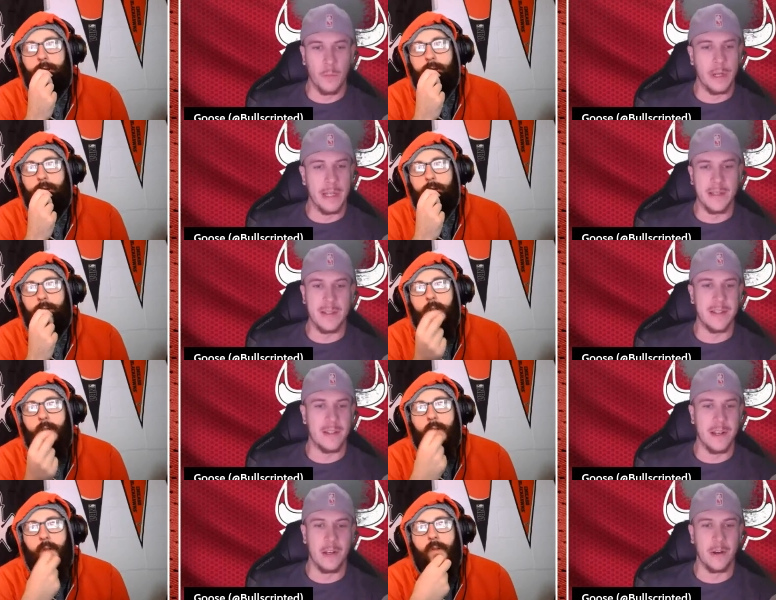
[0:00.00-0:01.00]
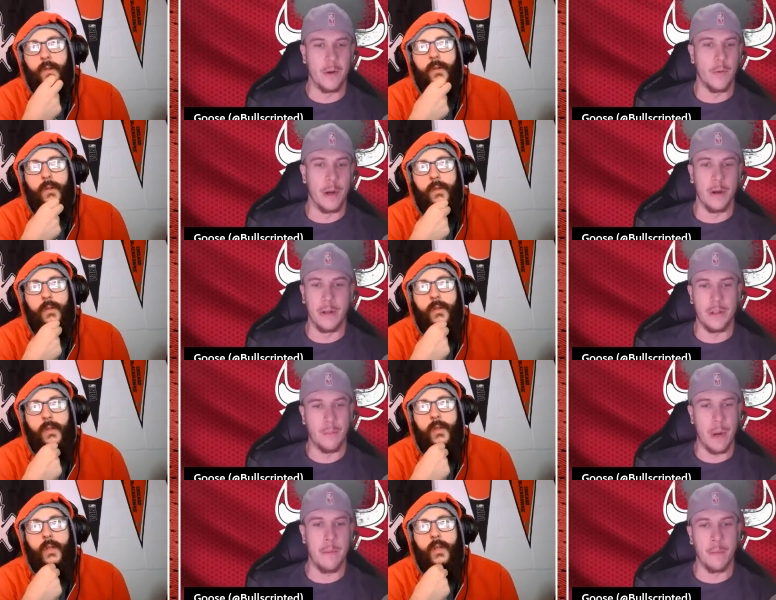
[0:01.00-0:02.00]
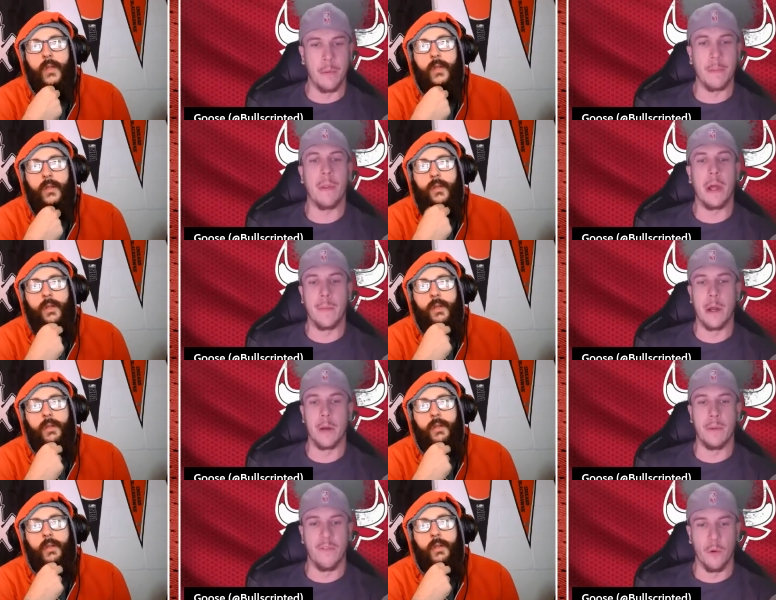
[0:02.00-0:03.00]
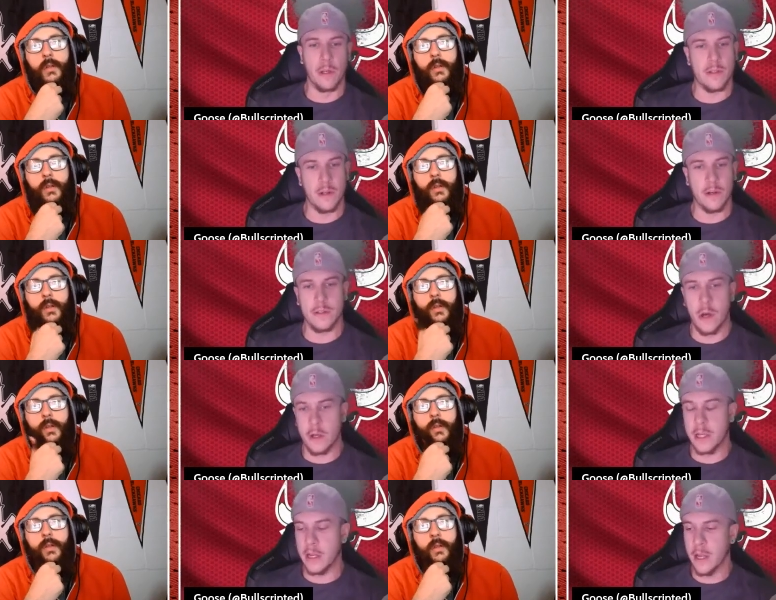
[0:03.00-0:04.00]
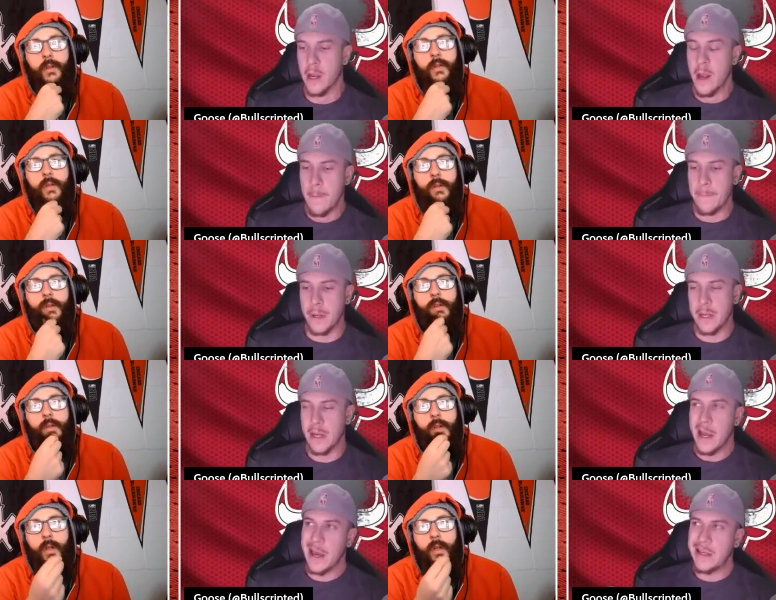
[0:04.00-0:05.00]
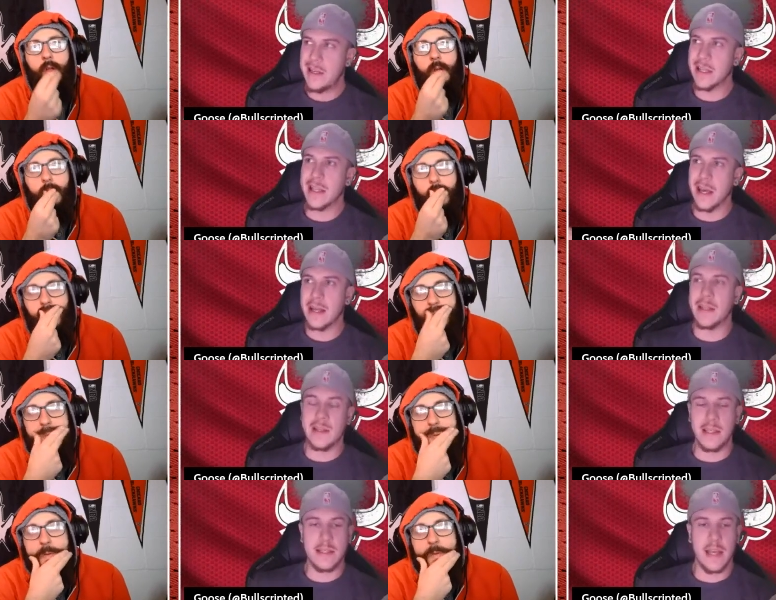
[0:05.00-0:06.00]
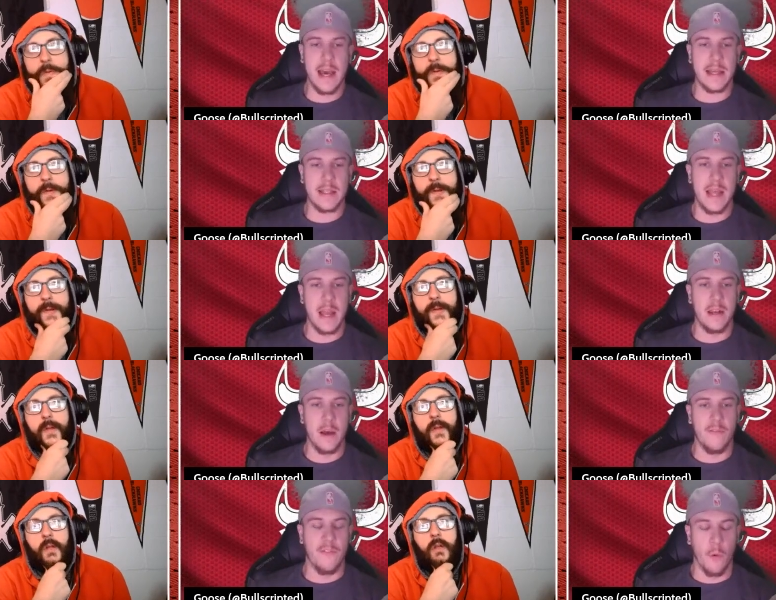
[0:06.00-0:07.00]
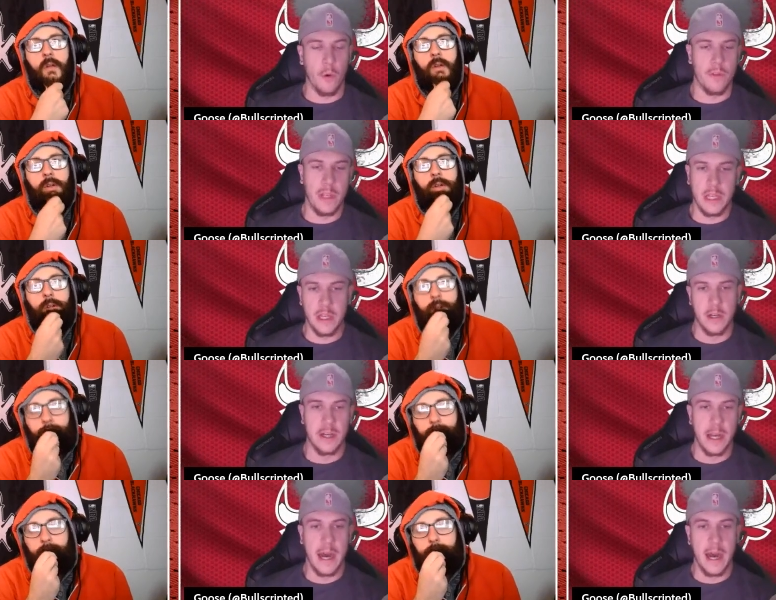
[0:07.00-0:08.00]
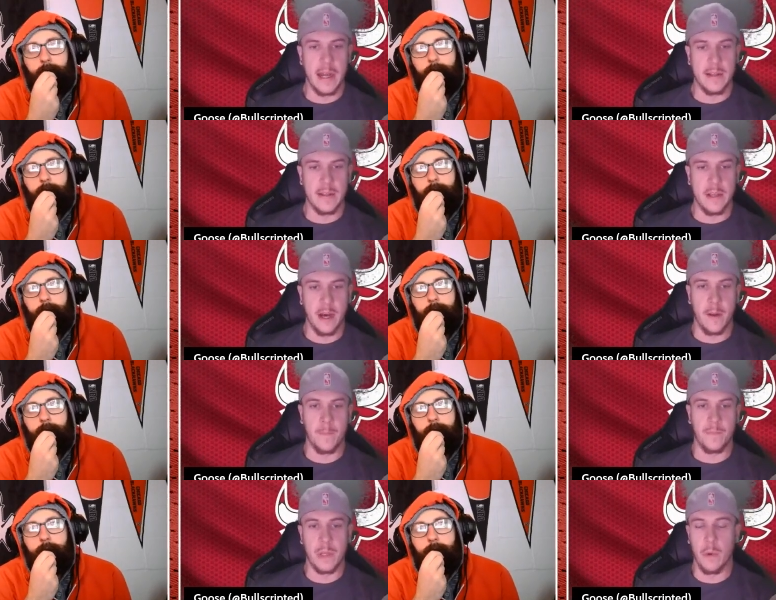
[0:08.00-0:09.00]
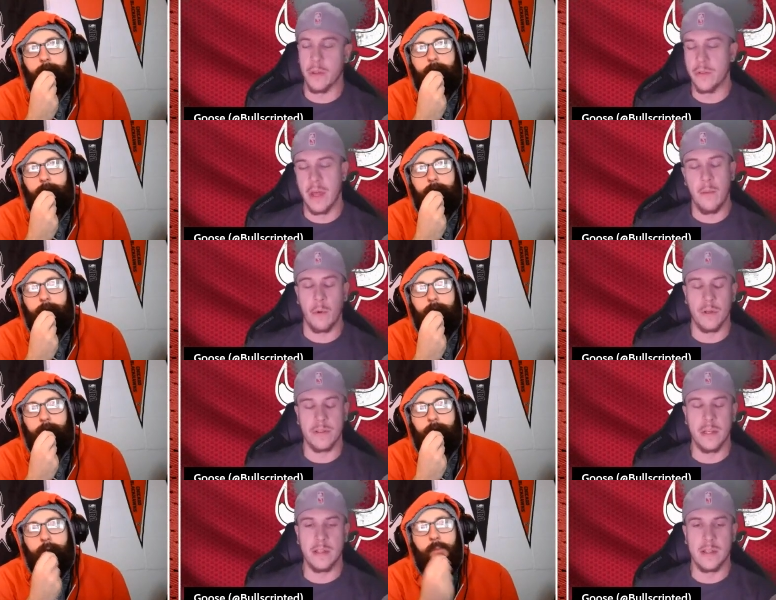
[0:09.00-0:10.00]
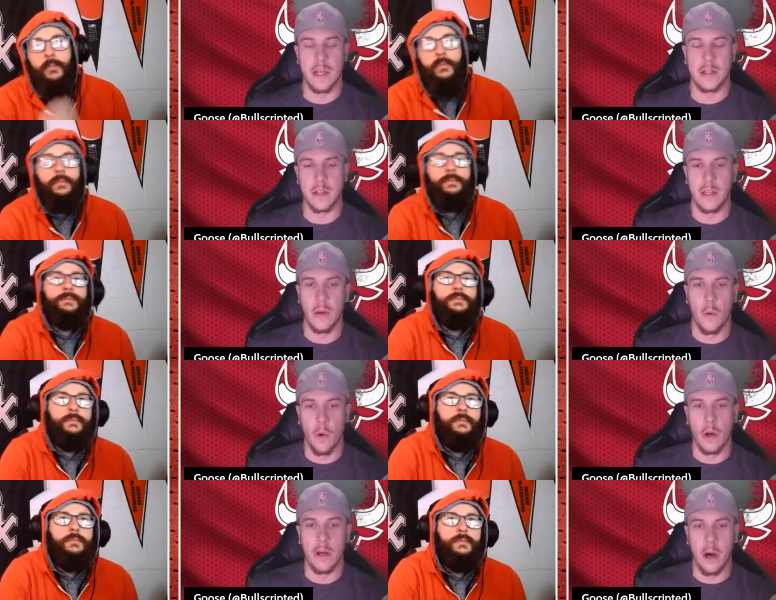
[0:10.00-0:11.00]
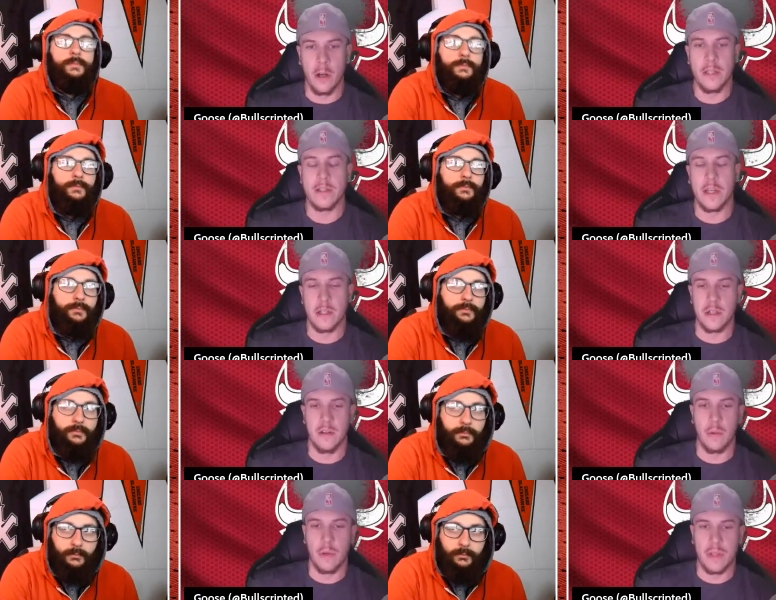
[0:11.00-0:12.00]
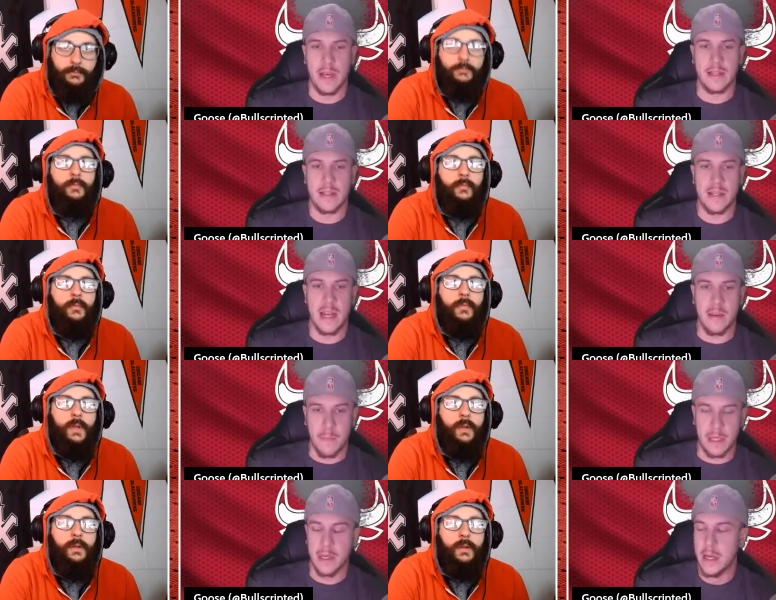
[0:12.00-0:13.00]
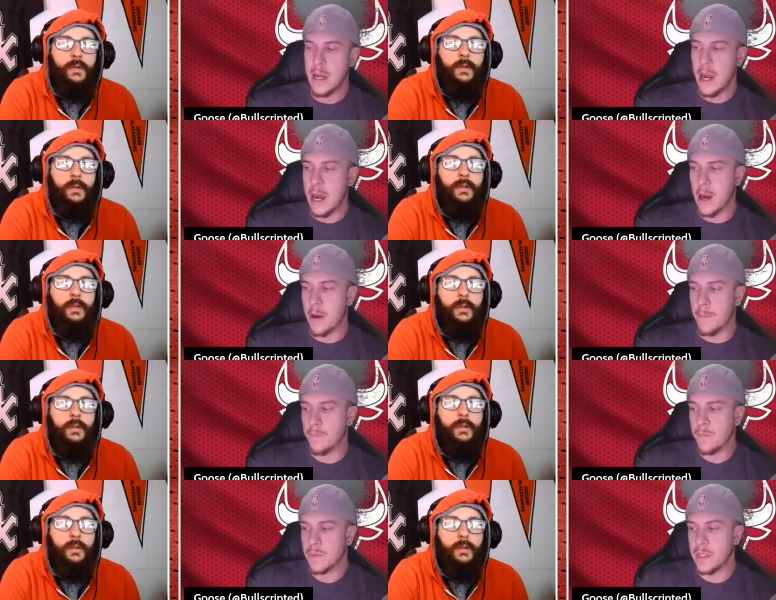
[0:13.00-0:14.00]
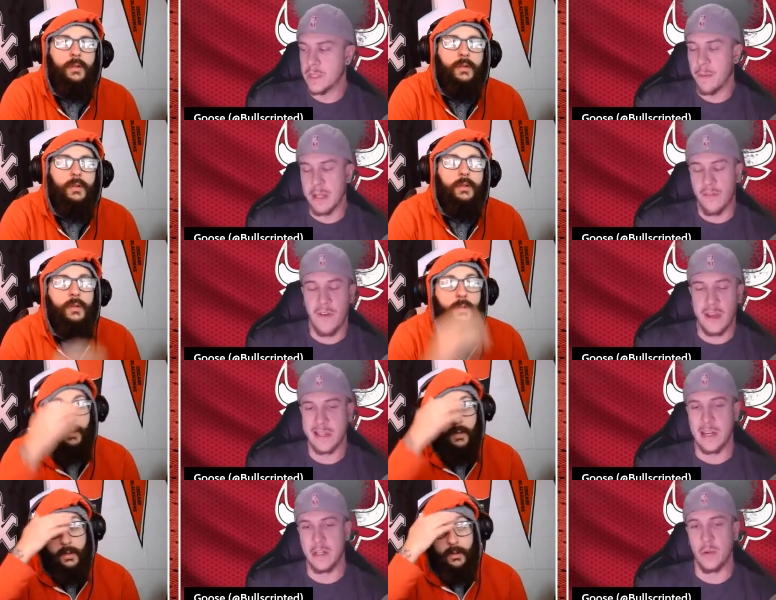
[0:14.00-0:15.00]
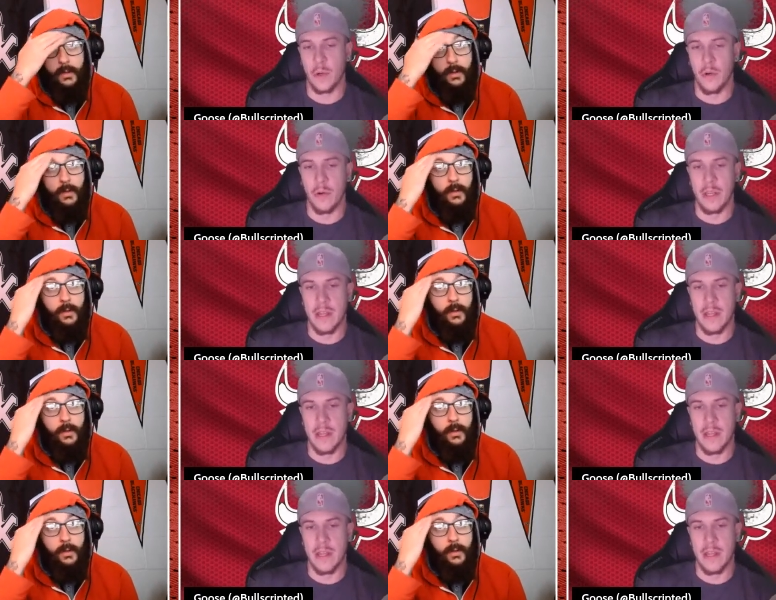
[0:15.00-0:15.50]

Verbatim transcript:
Speaker 1: winning season in your career. You should probably play better before you start talking. But I did like to see Zach stand up for the young guys, um, whether that was intentionally or unintentionally with that statement, um, despite the fact that I do agree